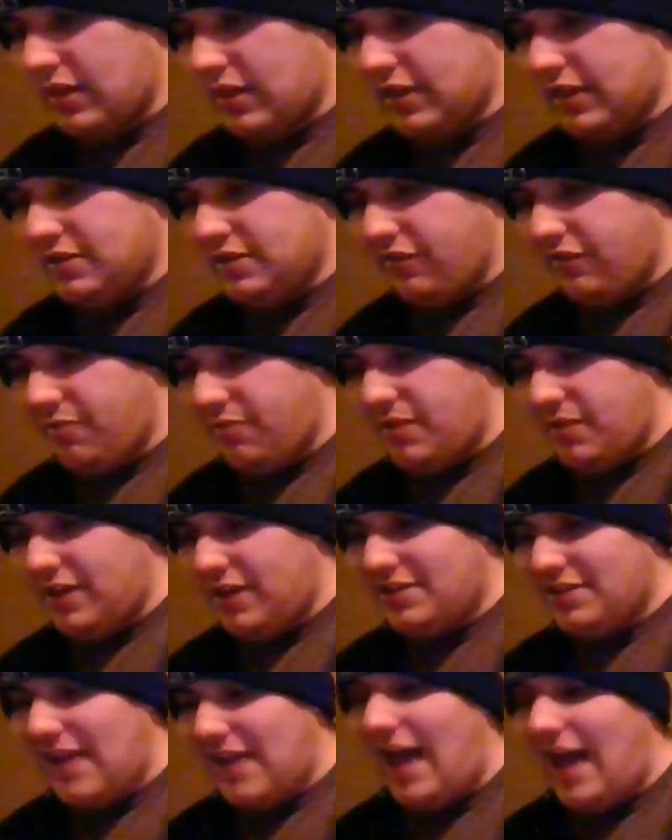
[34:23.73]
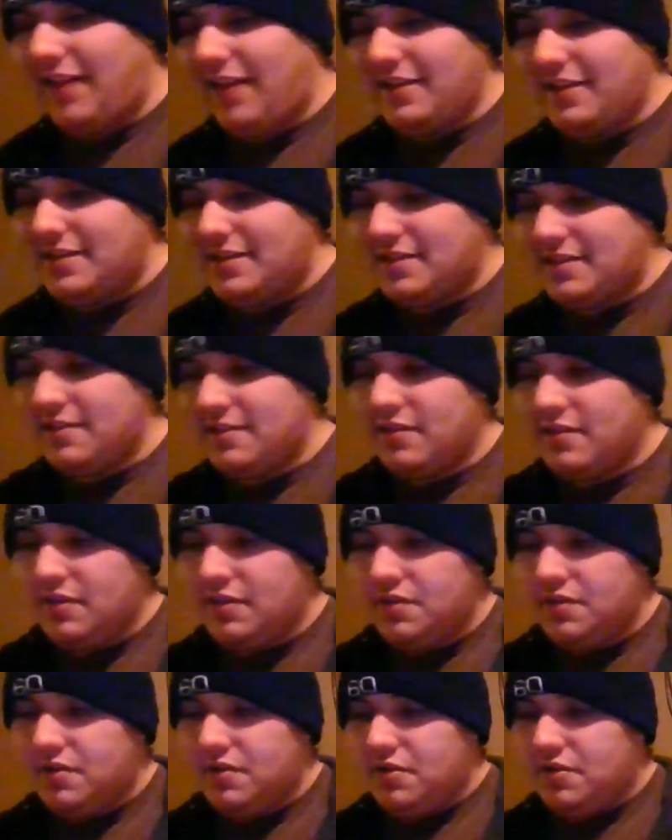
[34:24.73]
Forbidden Chalice,
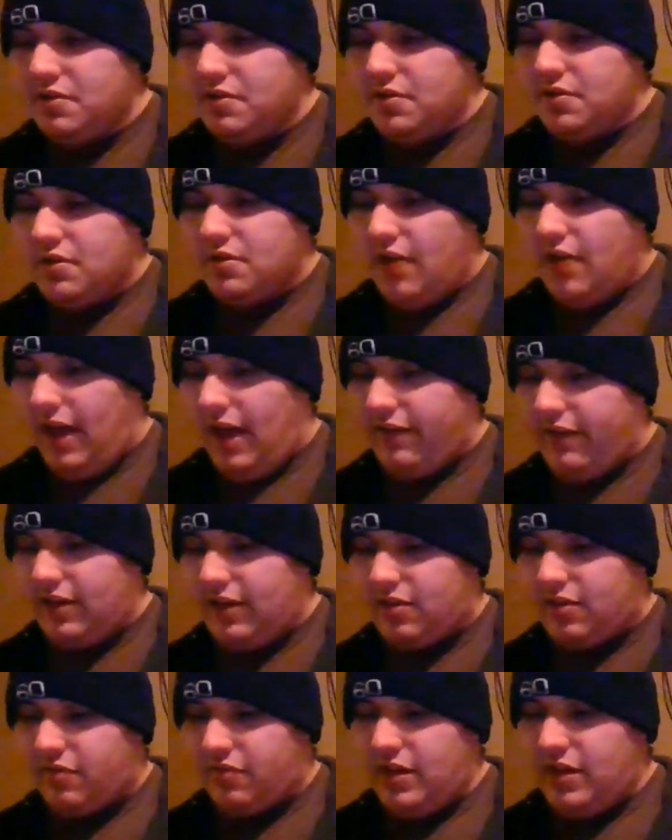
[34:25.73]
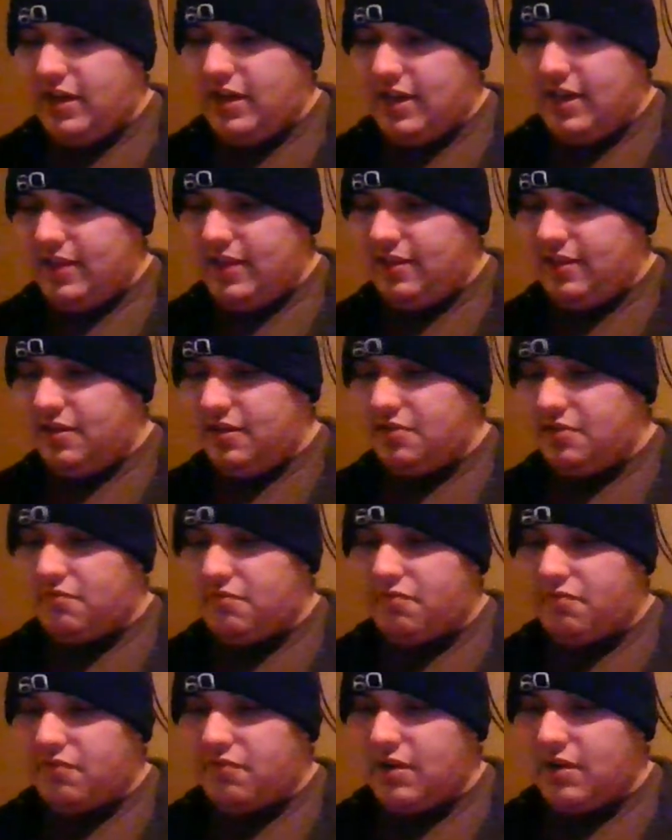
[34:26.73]
having 3 in there
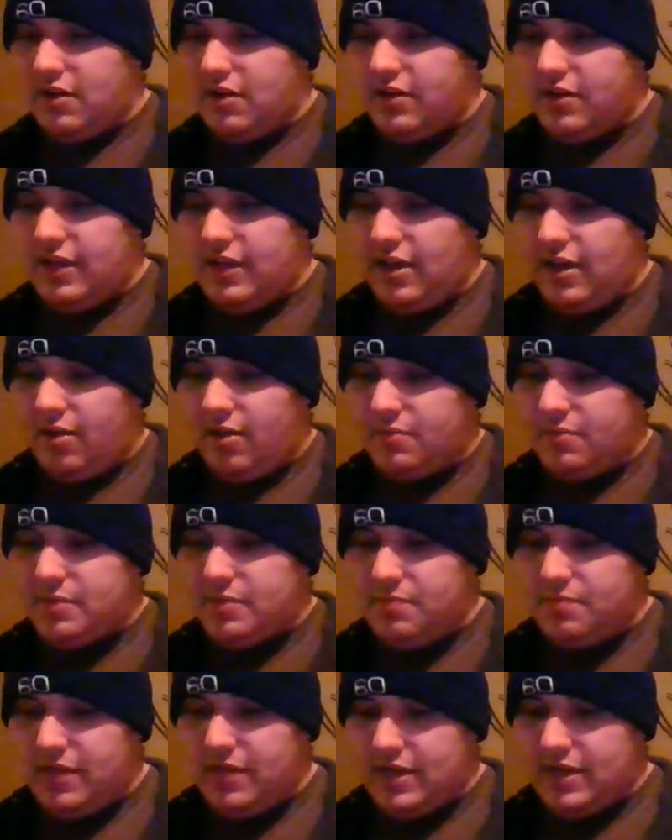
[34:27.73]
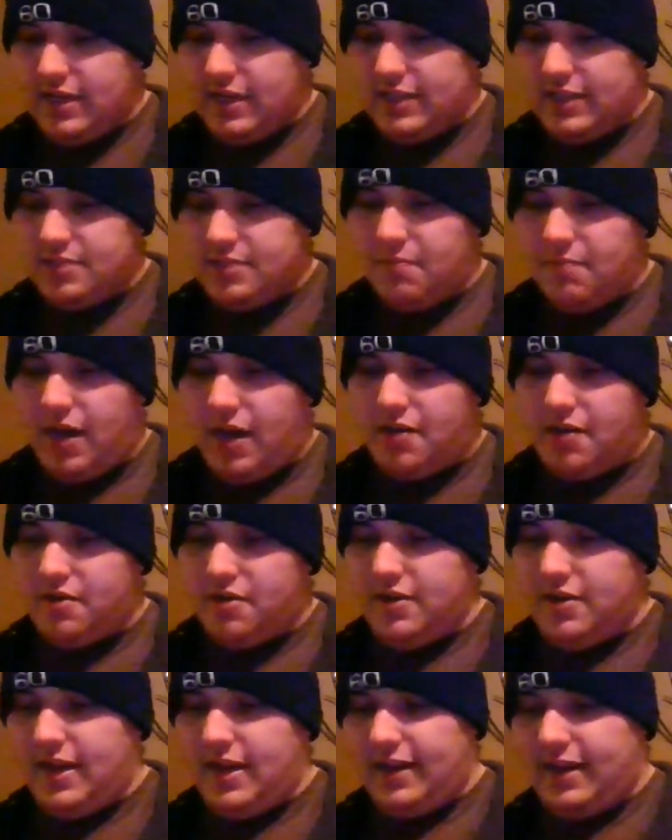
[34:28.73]
really helps me against
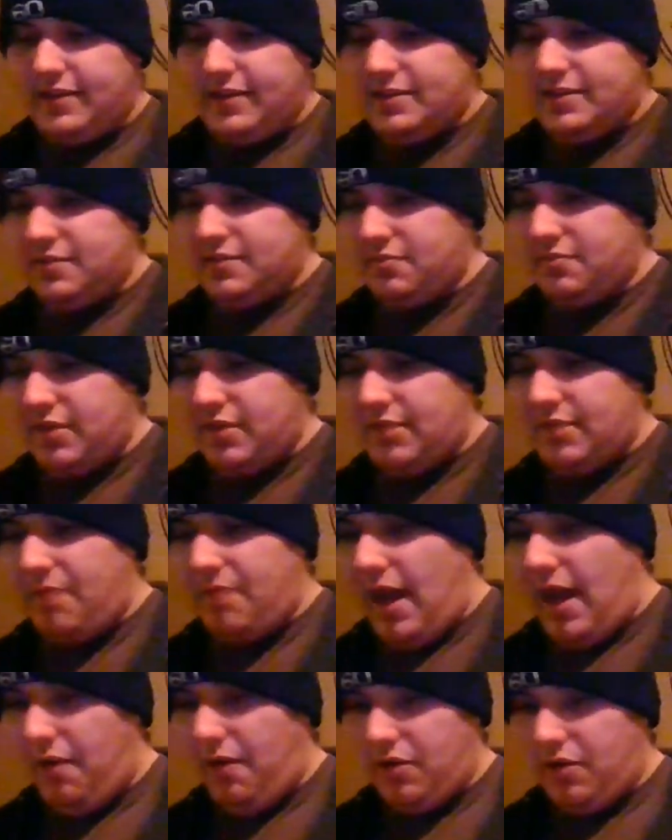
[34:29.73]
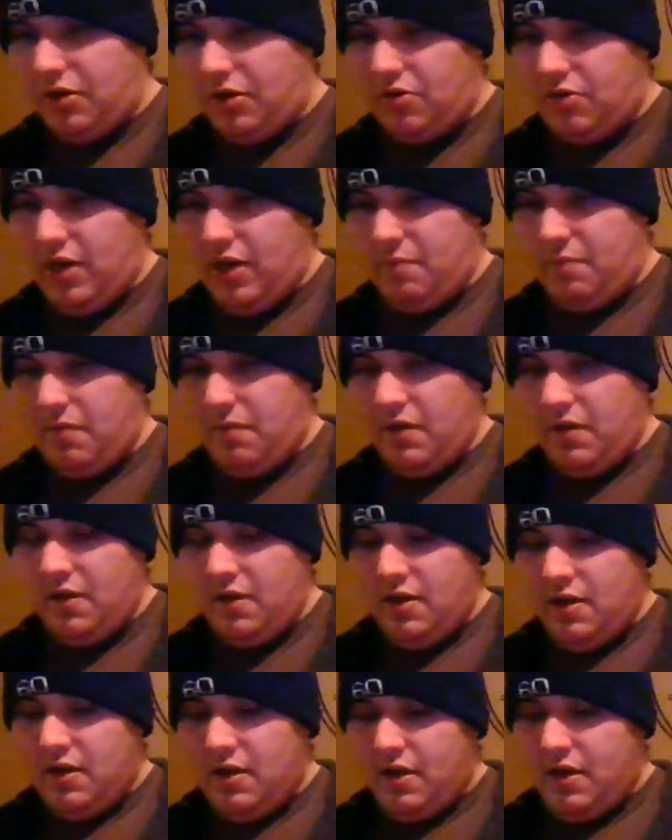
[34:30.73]
modern decks with power creep.
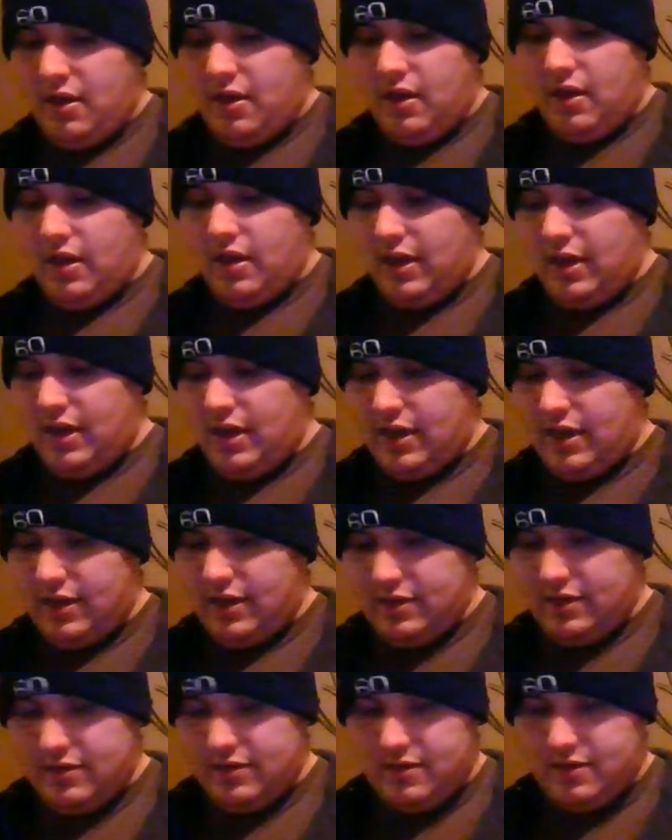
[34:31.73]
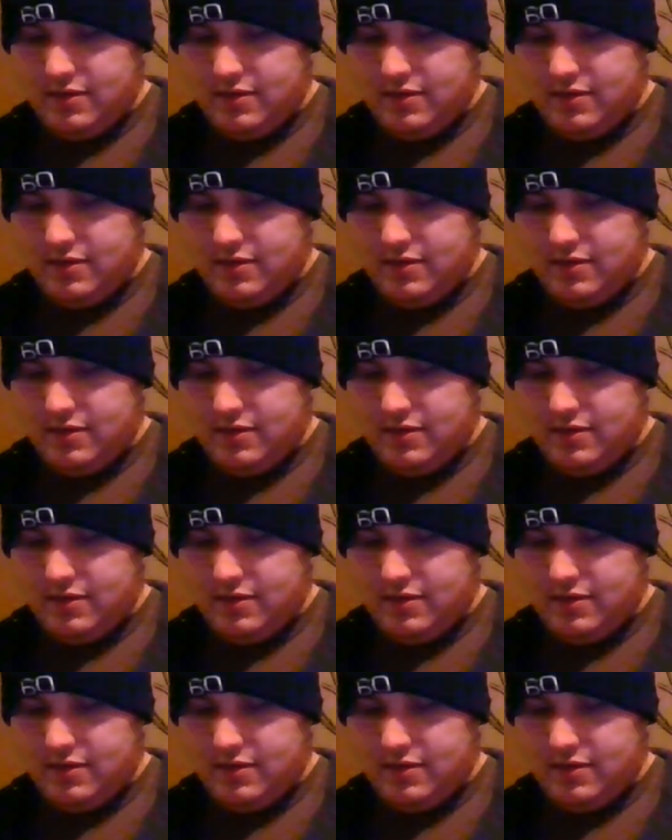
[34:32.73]
And